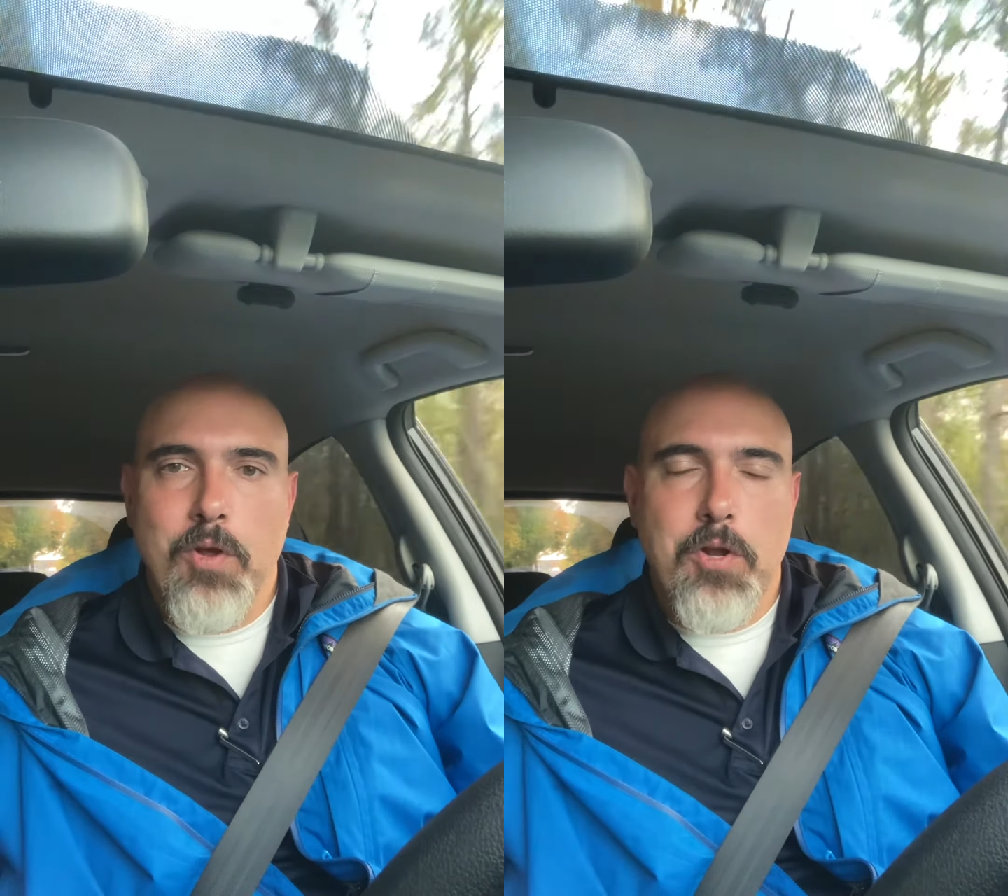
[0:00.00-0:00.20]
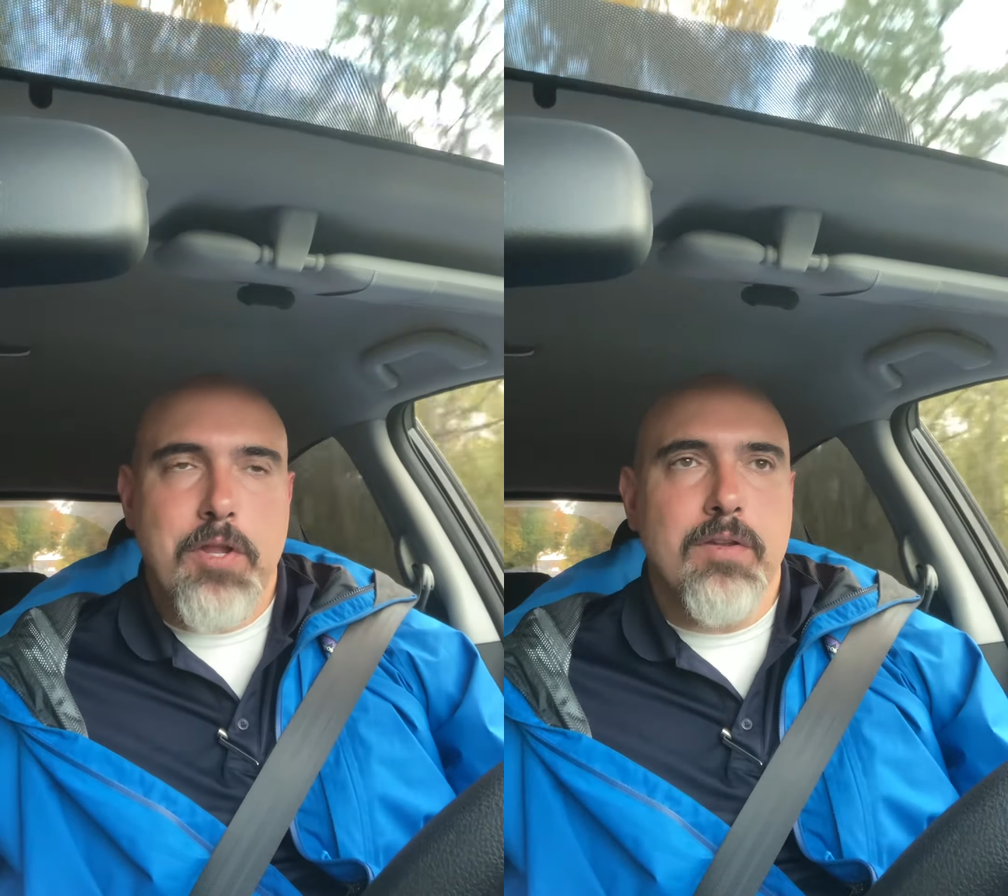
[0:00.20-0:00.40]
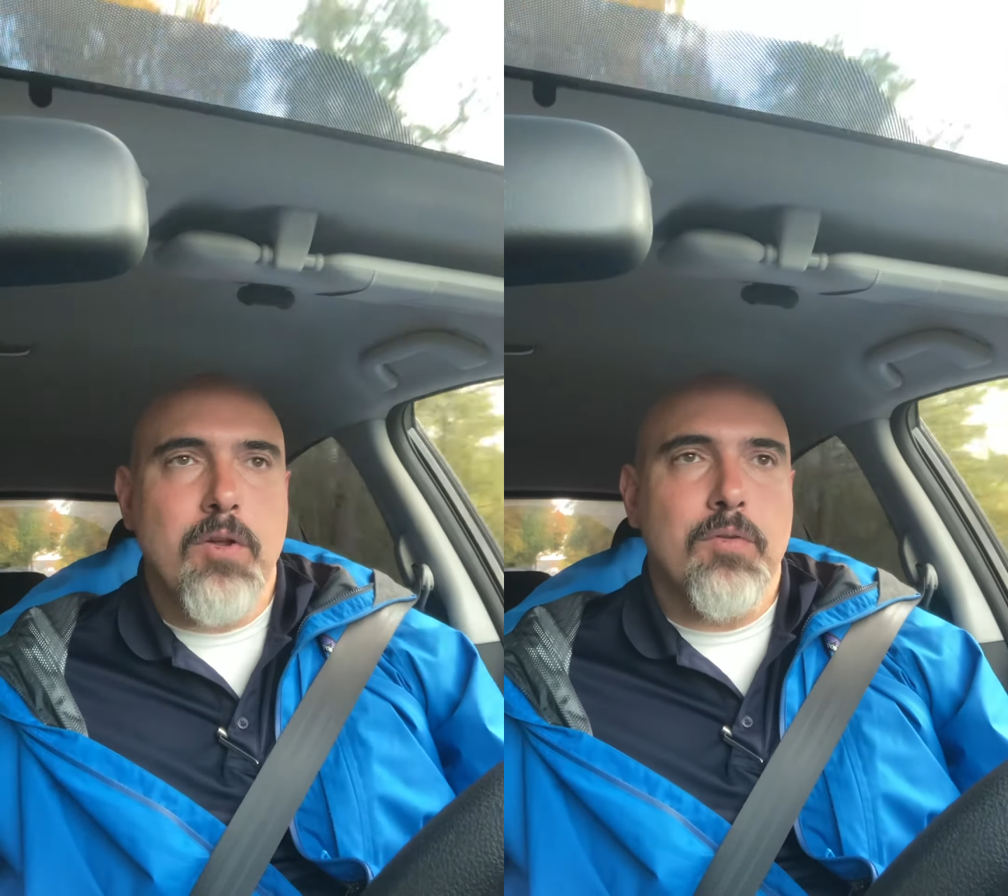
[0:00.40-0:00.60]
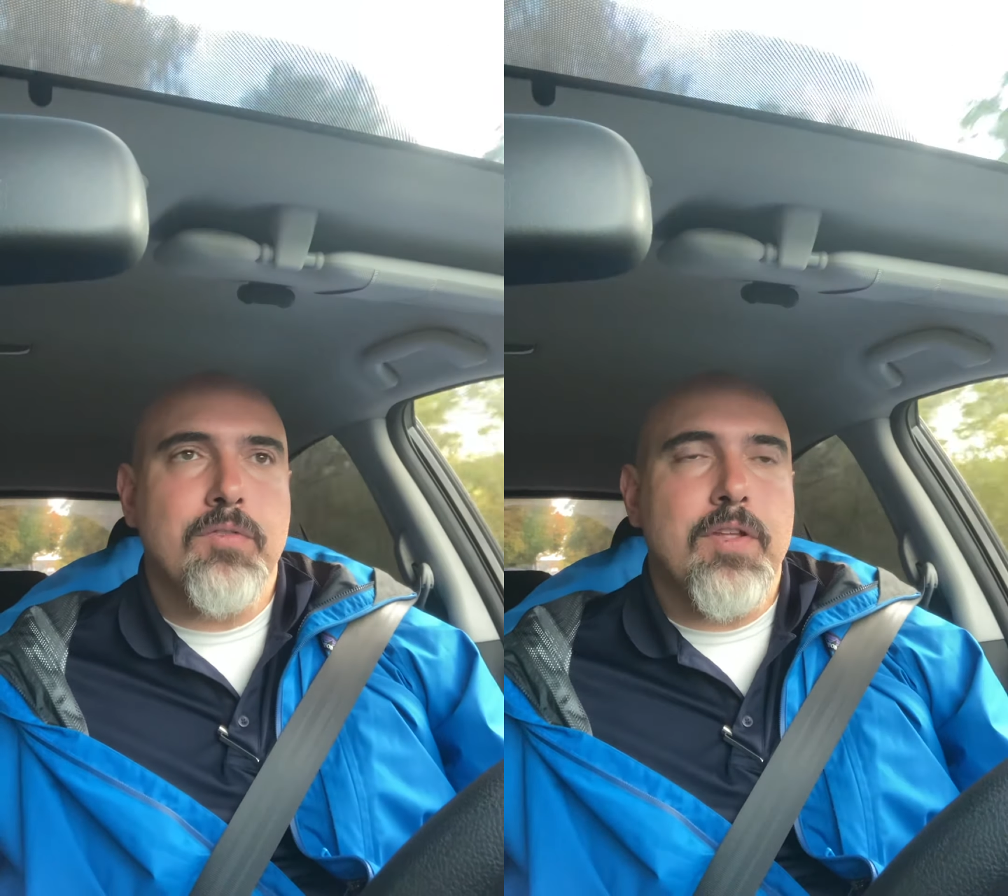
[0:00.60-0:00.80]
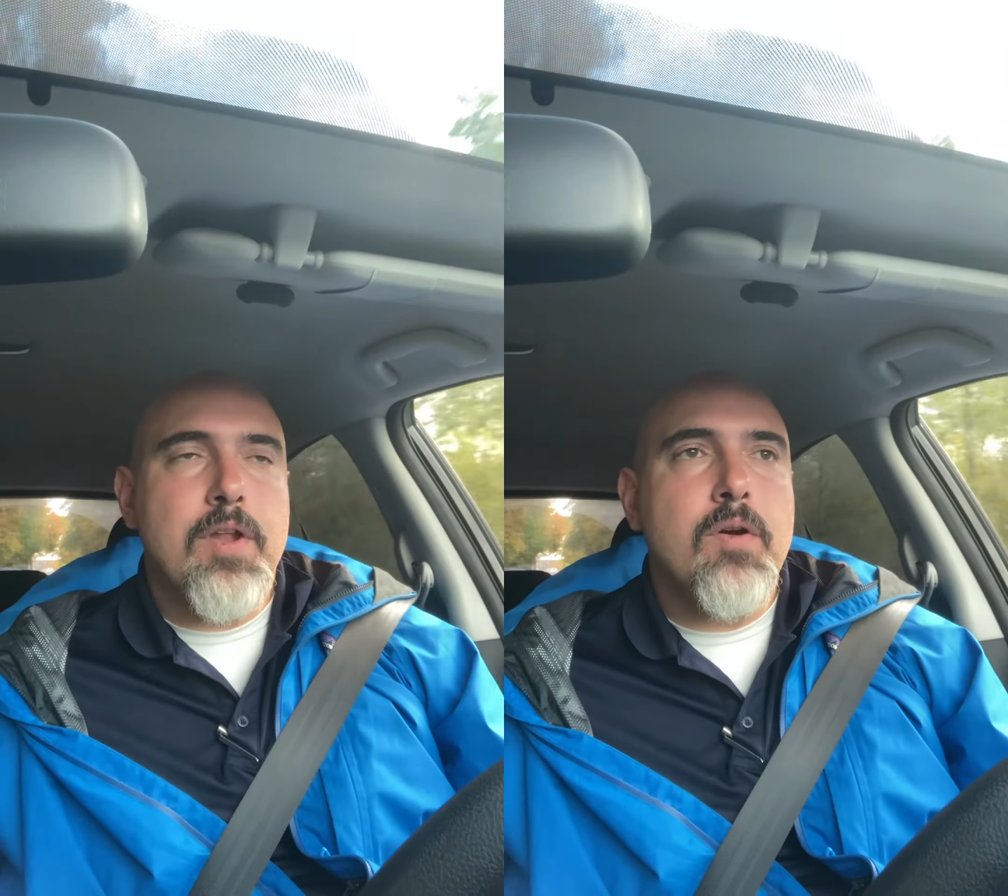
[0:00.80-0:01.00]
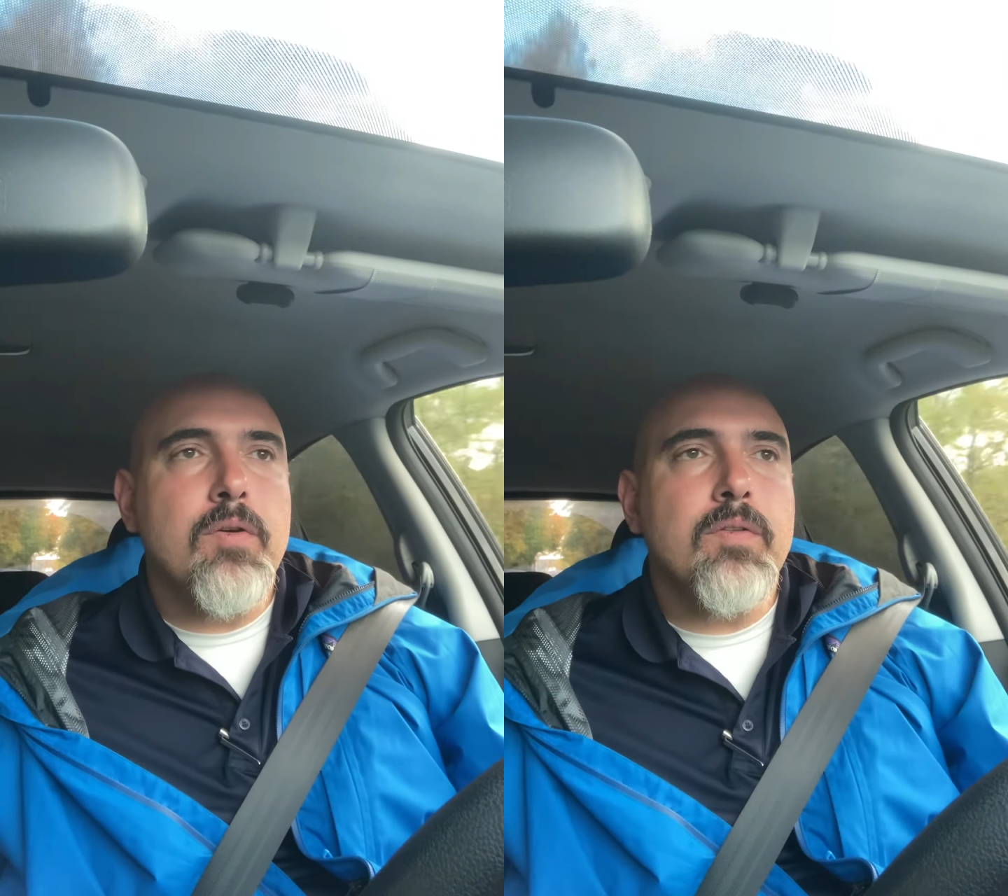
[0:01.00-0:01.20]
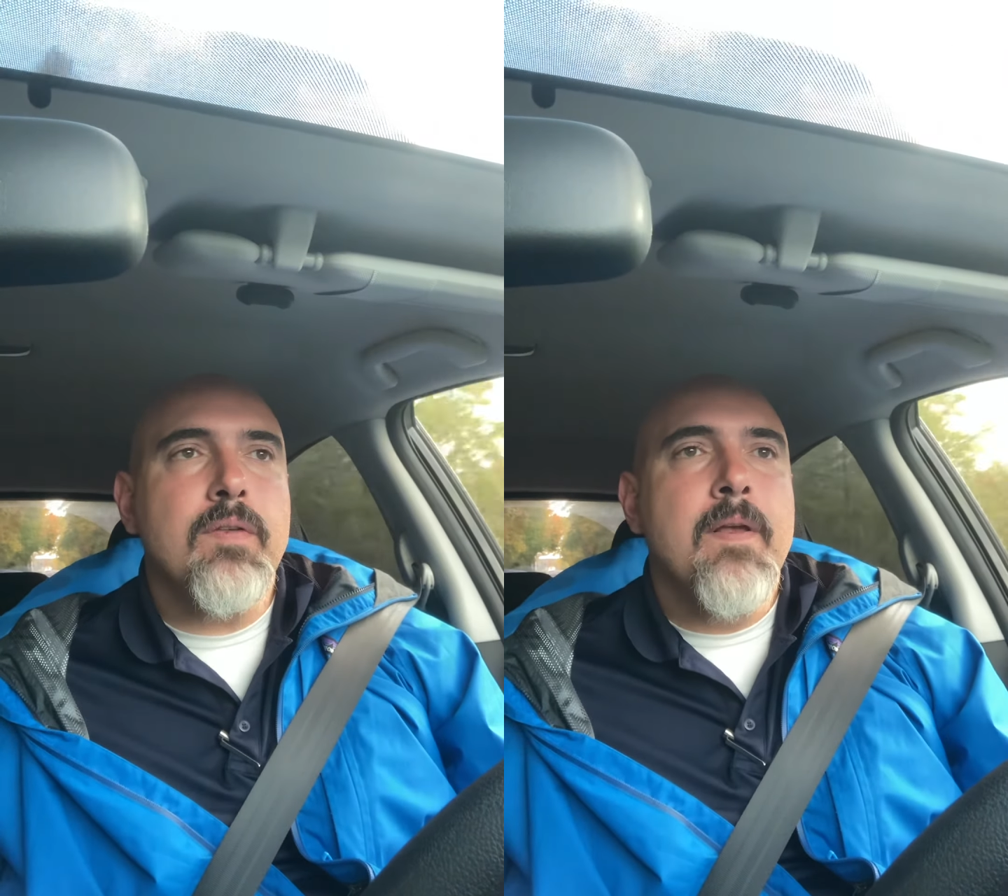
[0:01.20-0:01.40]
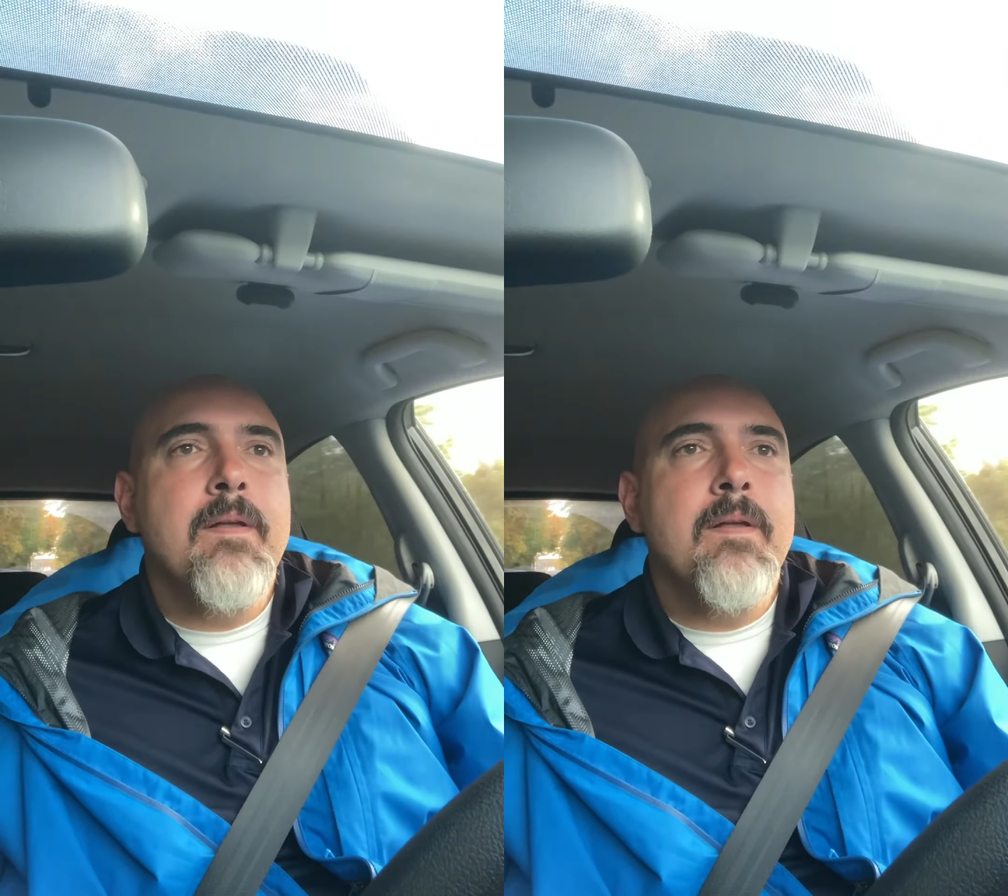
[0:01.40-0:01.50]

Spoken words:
nose to nose